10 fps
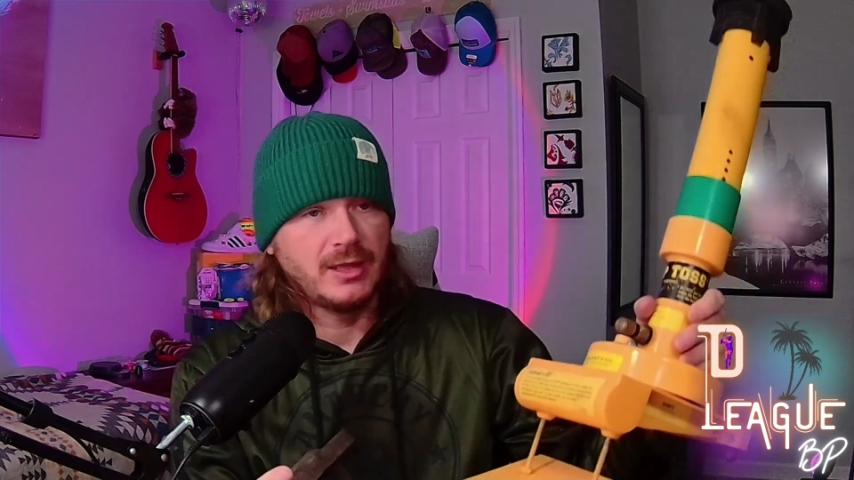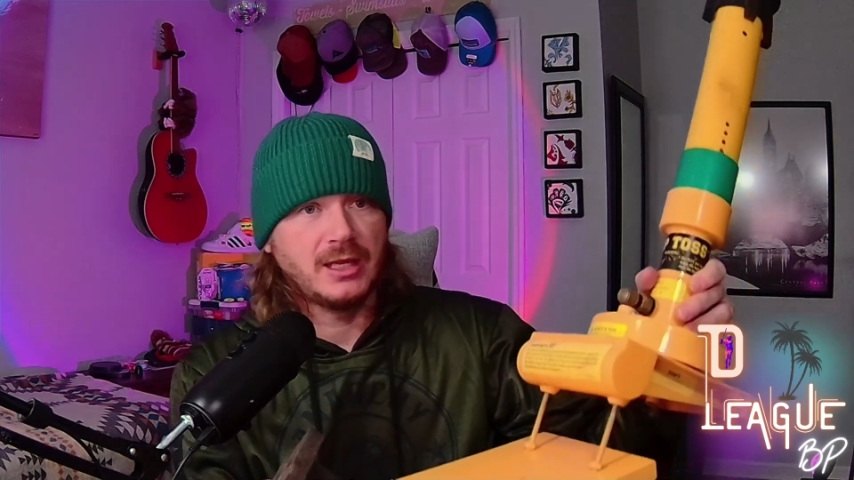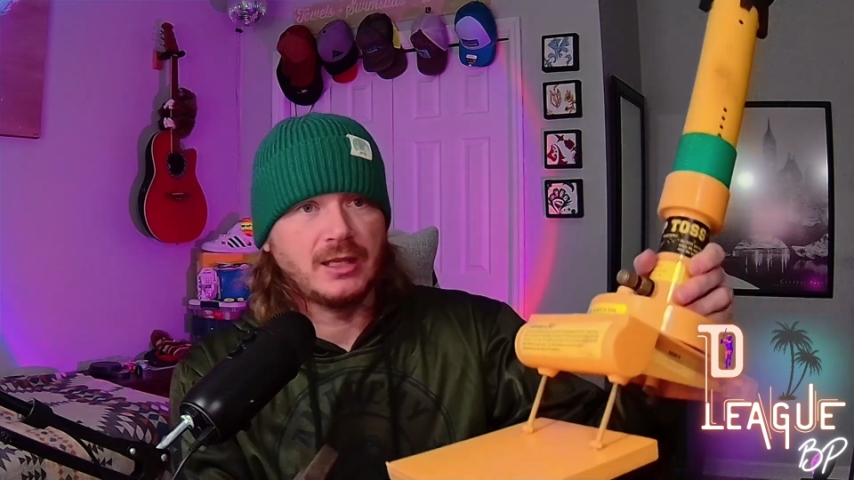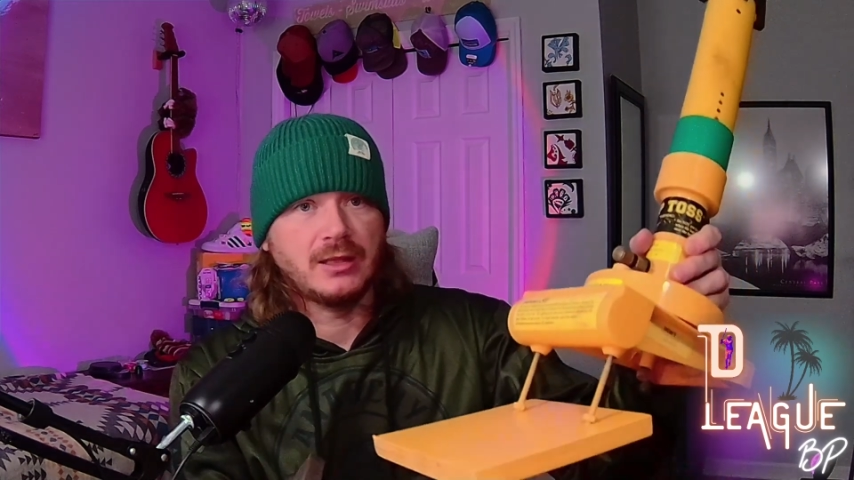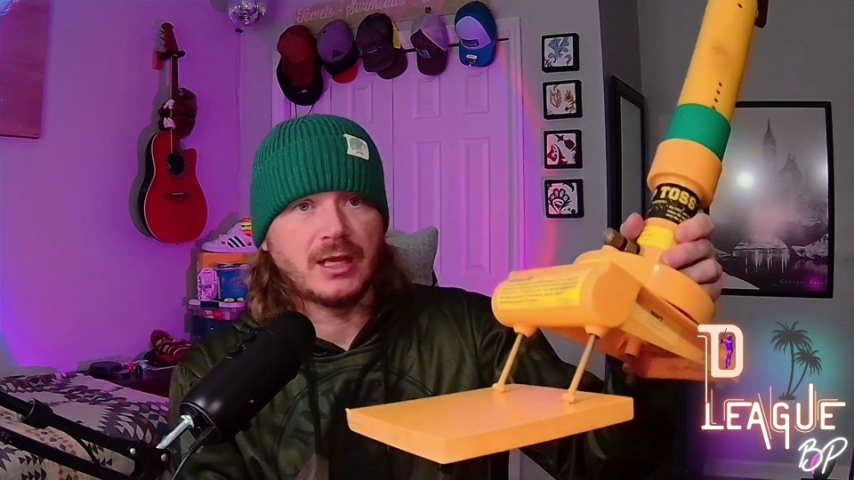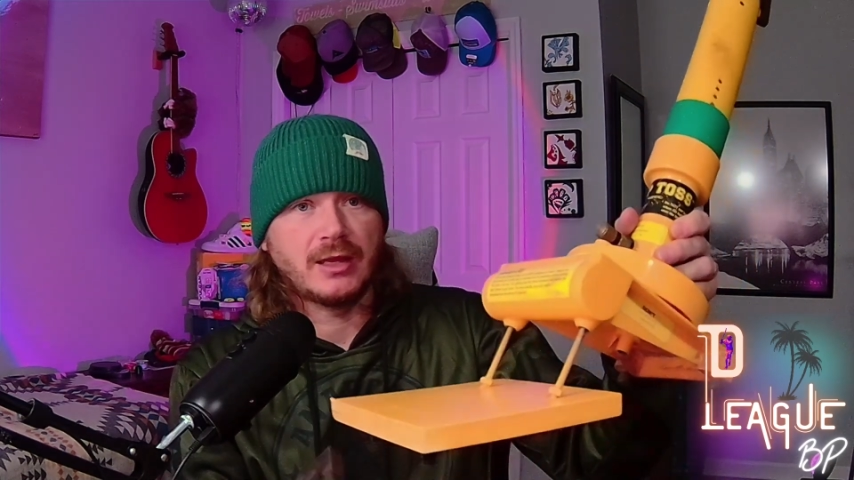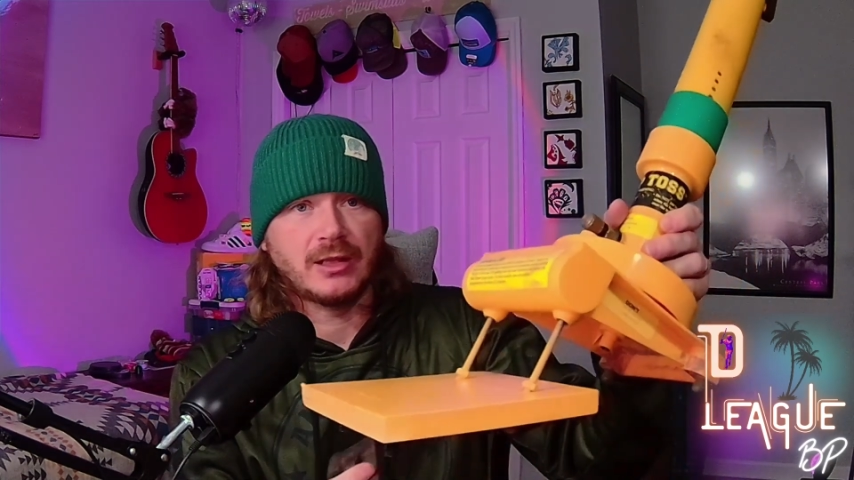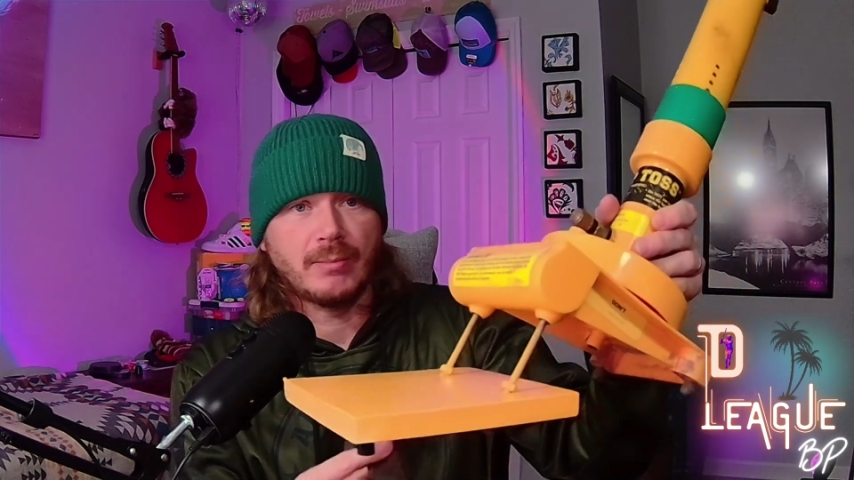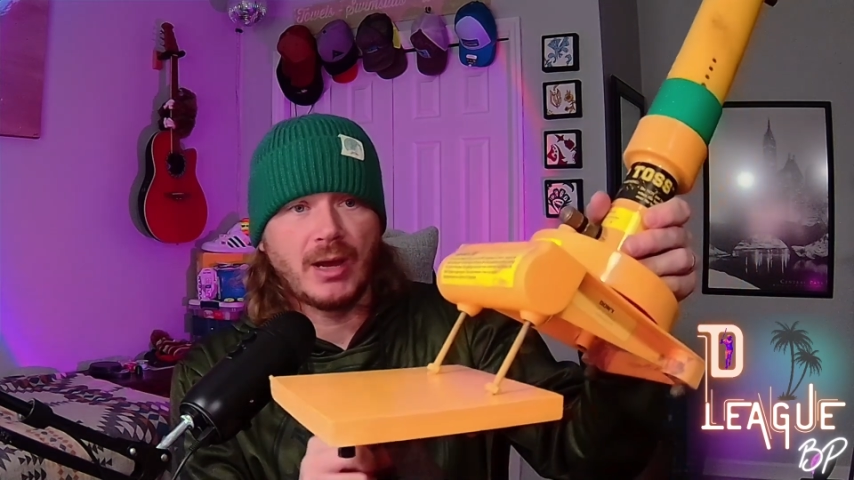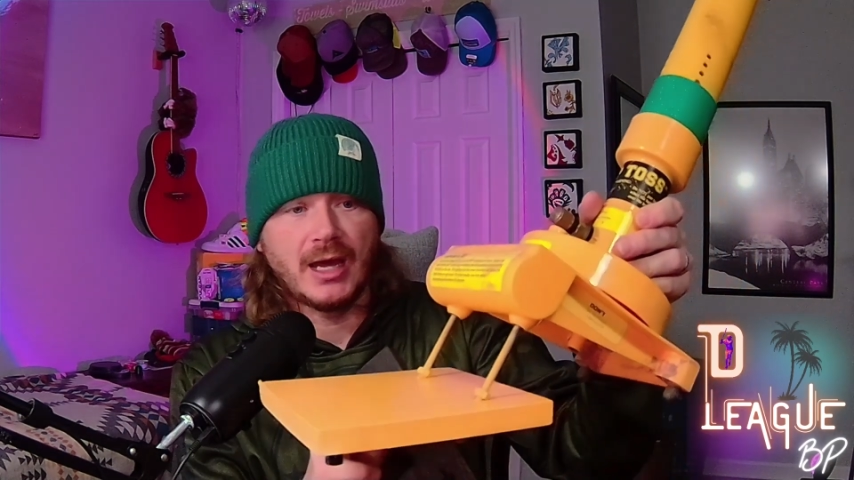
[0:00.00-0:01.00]
then
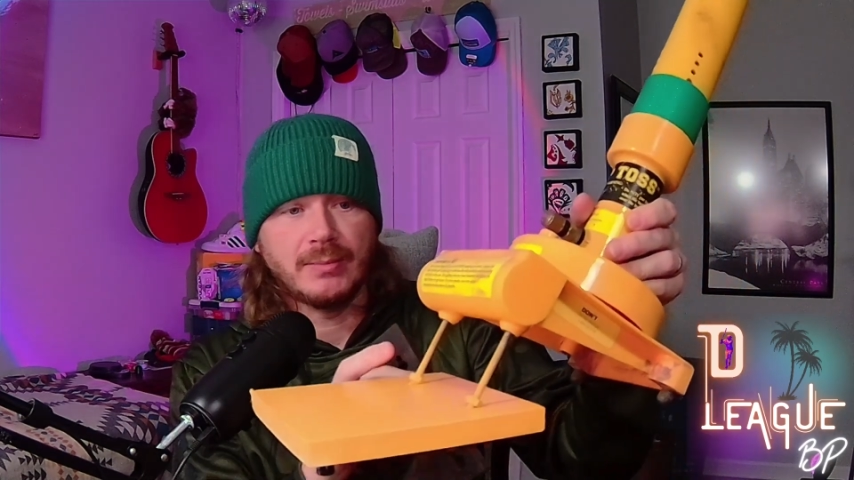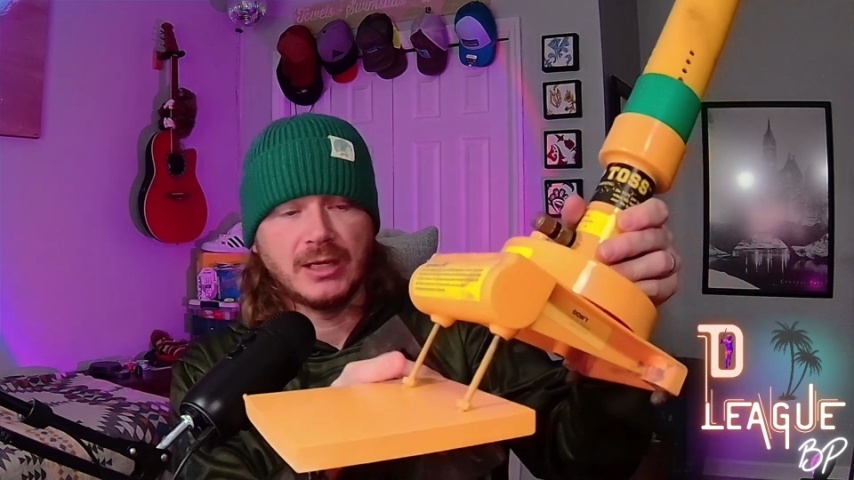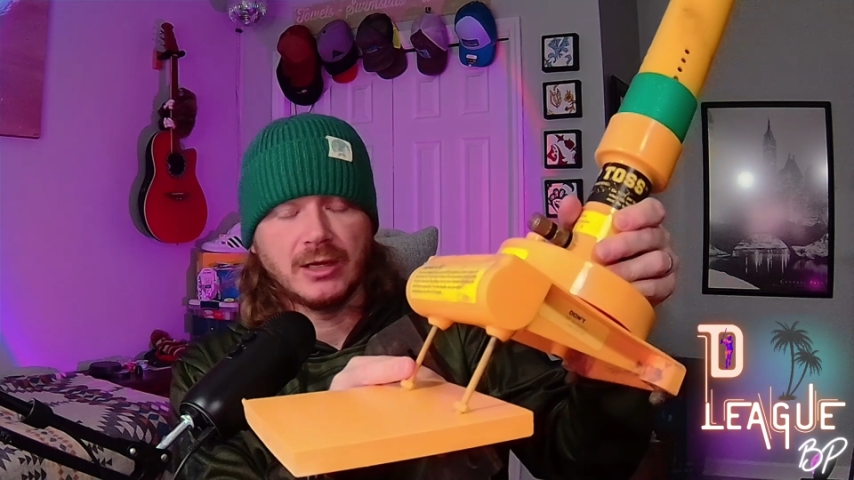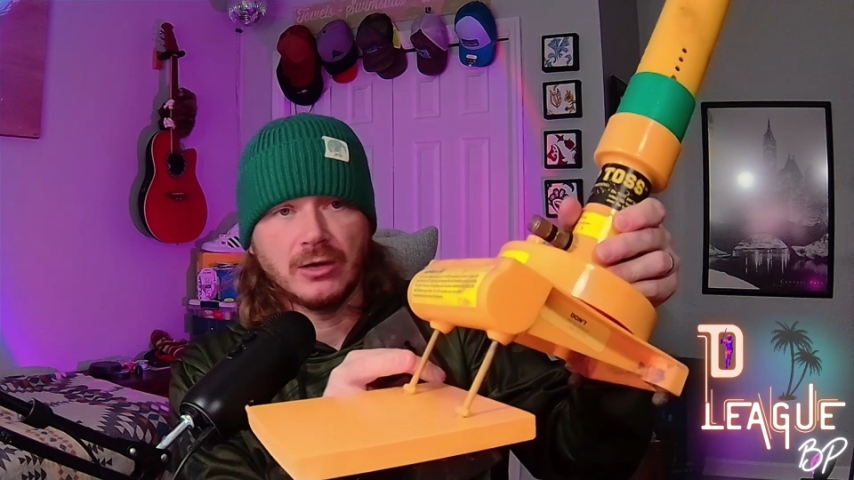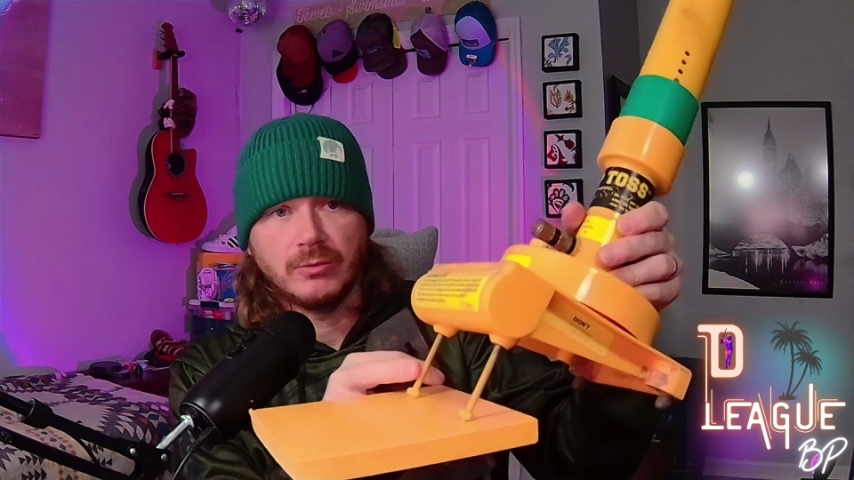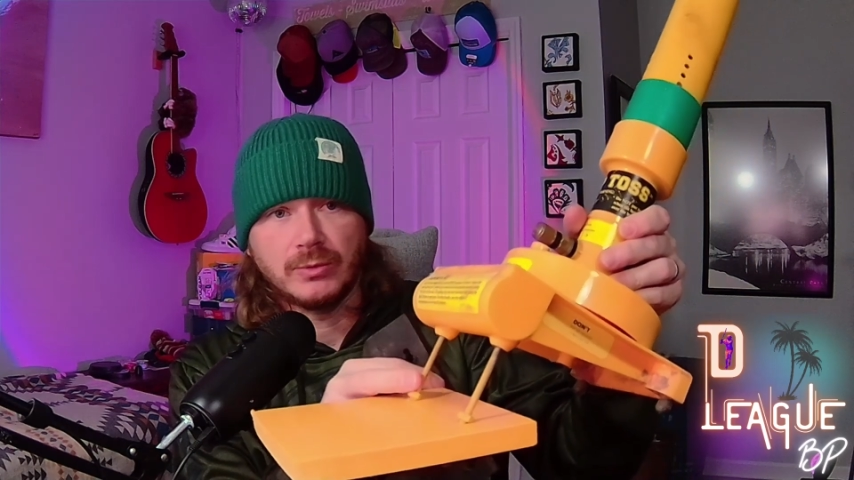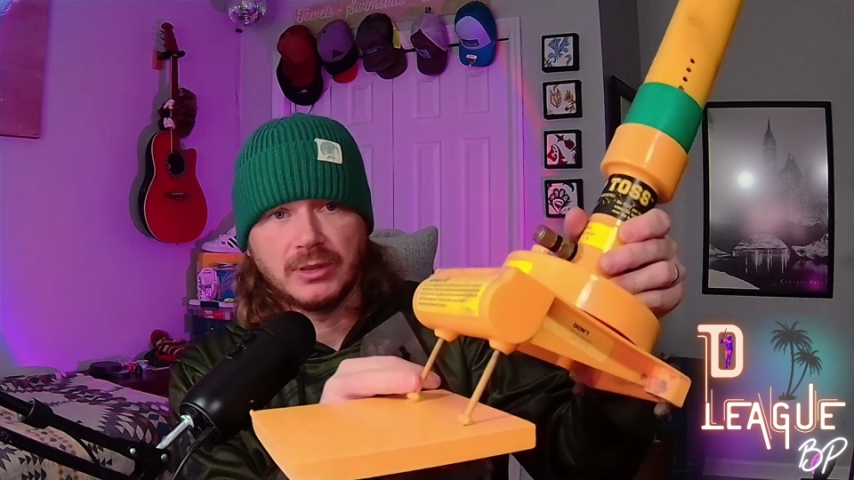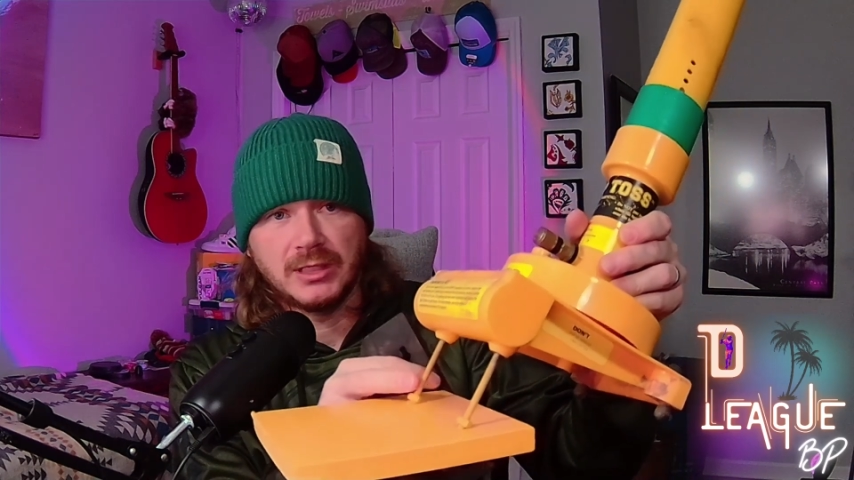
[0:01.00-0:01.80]
in the bottom here,